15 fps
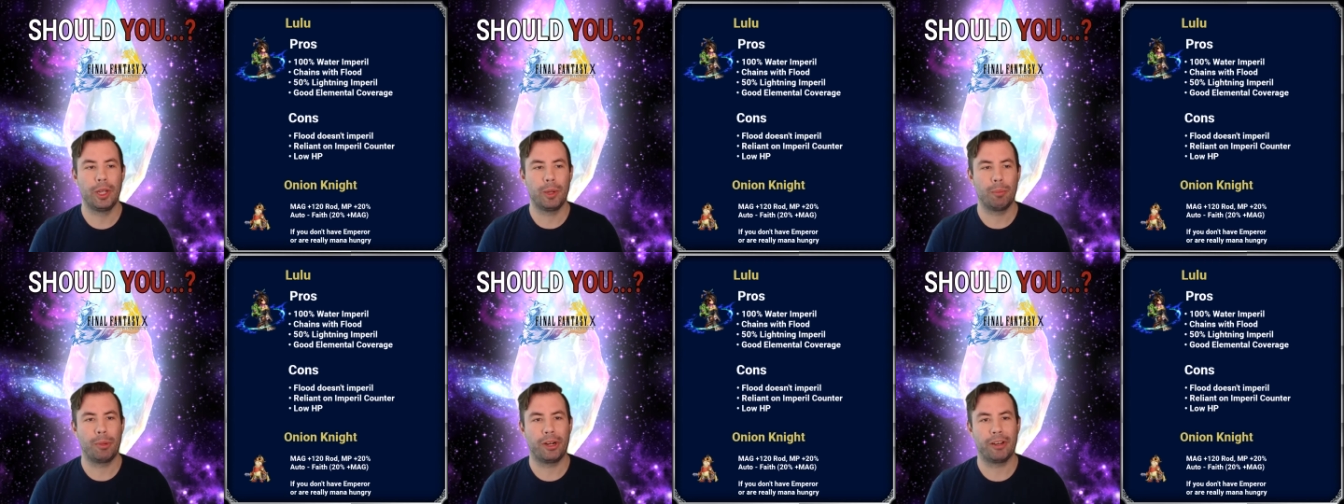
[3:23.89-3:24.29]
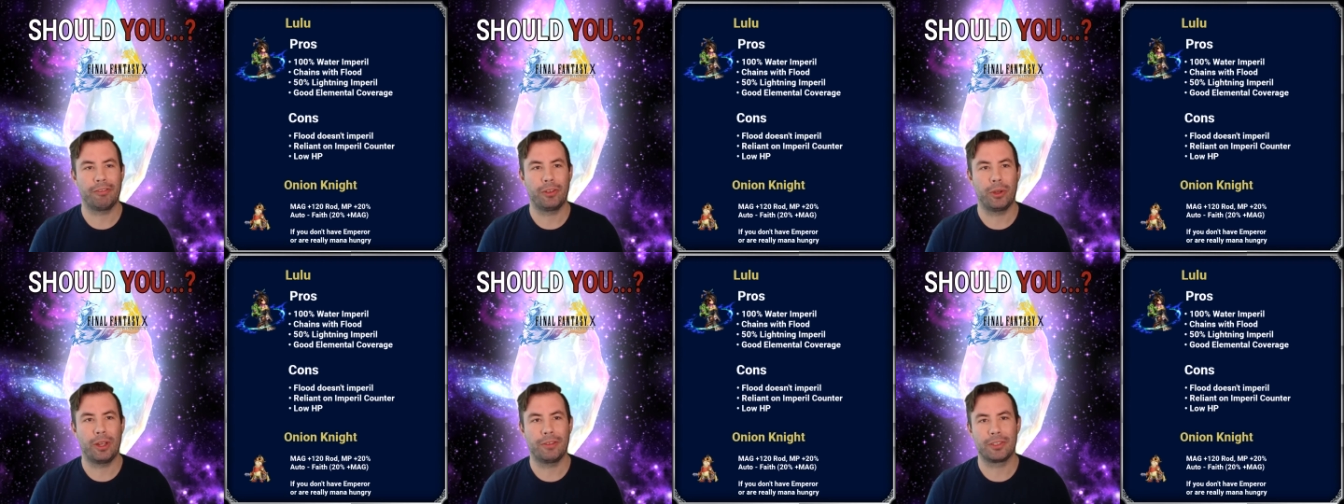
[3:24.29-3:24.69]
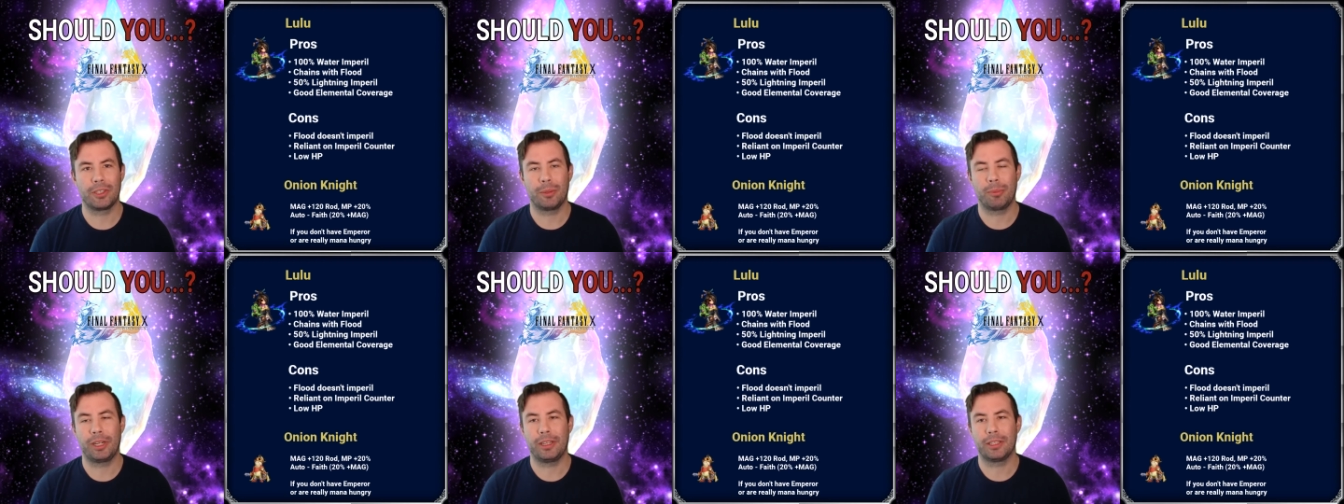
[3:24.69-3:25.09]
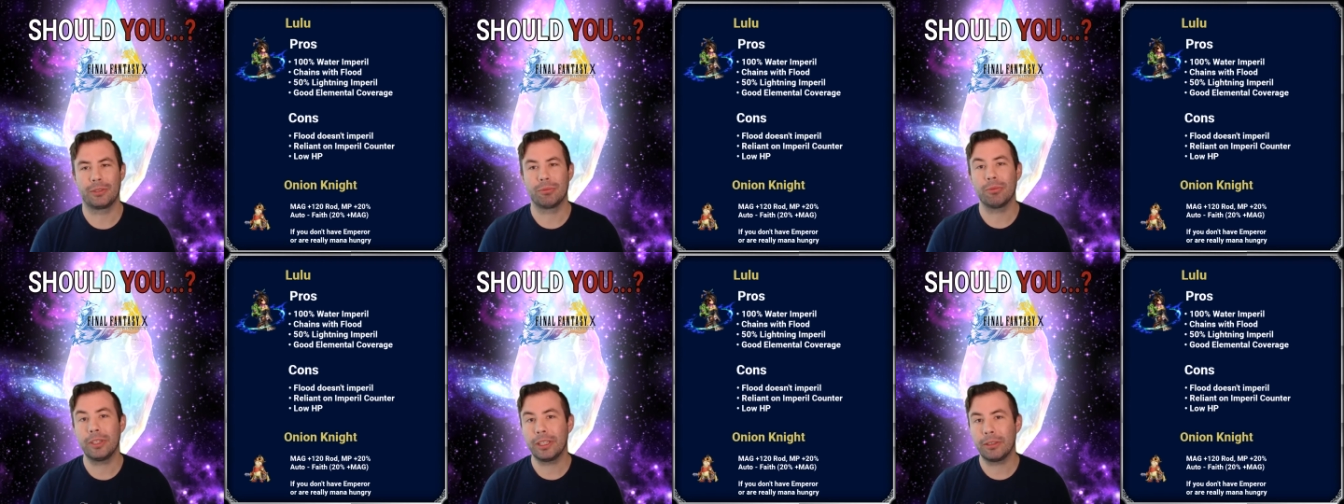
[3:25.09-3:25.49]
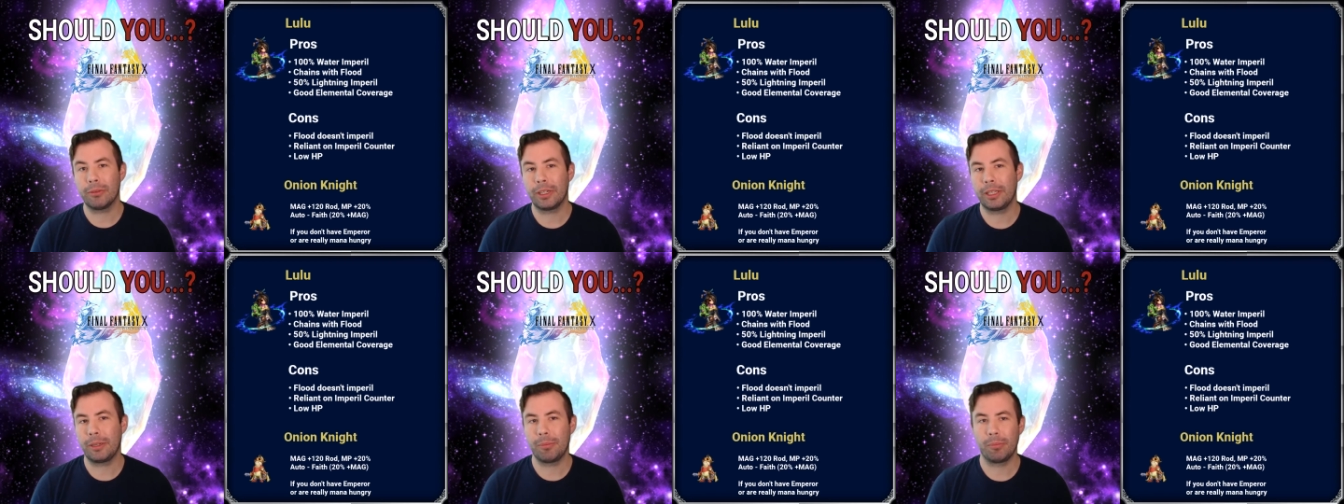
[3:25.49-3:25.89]
But if you have somebody that's
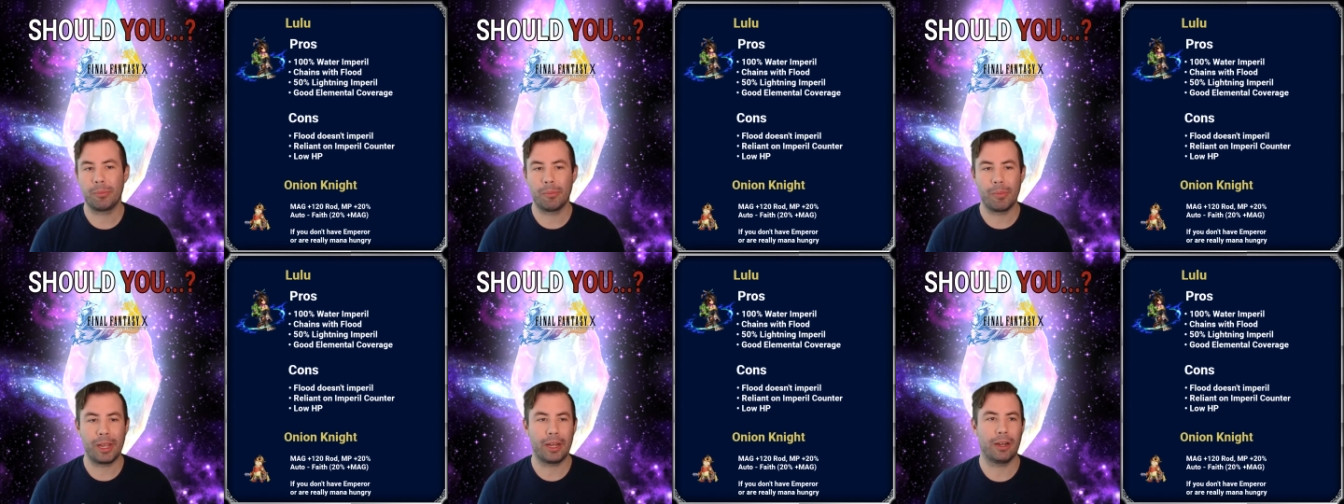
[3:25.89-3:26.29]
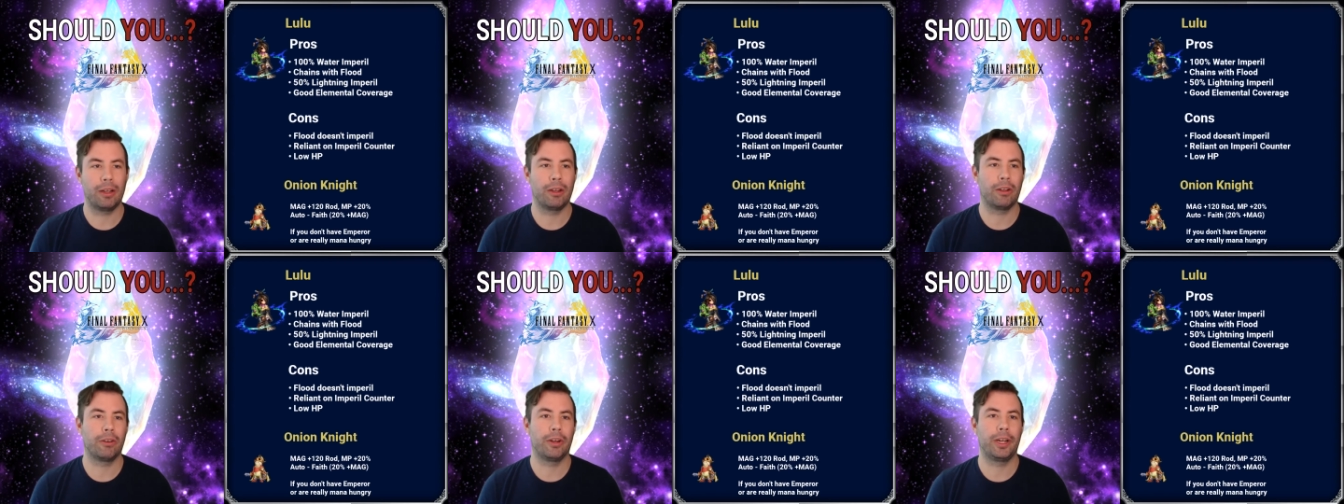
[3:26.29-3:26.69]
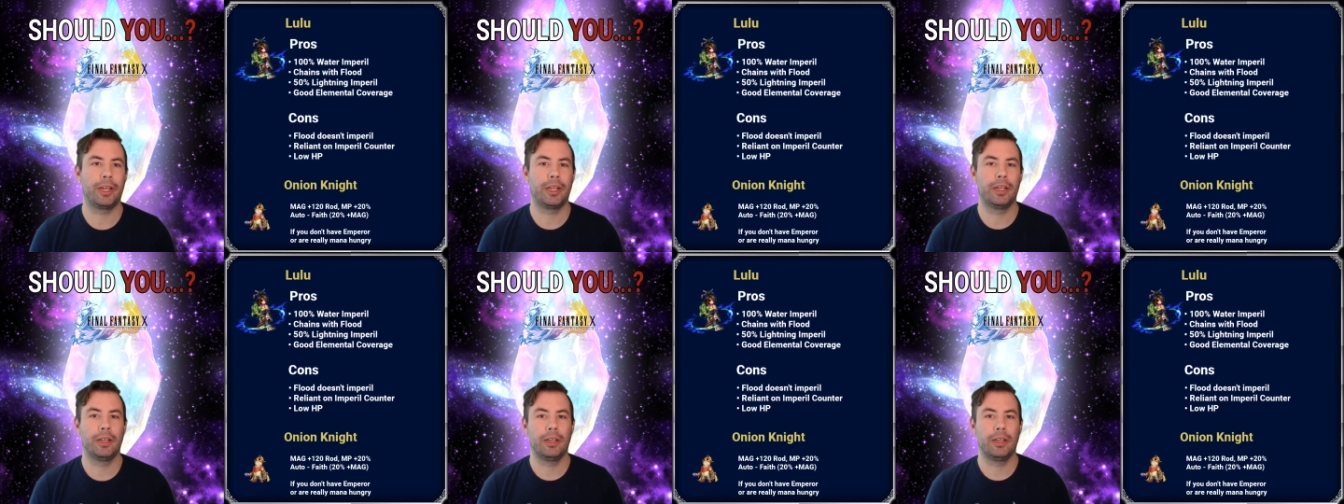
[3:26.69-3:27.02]
really mana hungry,